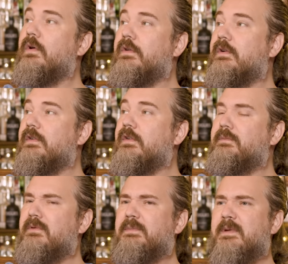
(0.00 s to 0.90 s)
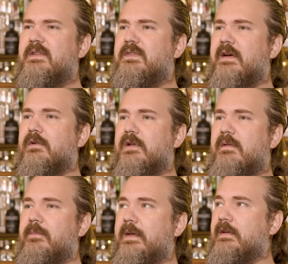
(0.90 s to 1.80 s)
Well, there's been several
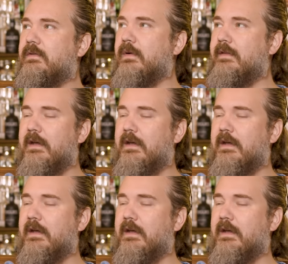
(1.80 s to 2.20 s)
MBs, right?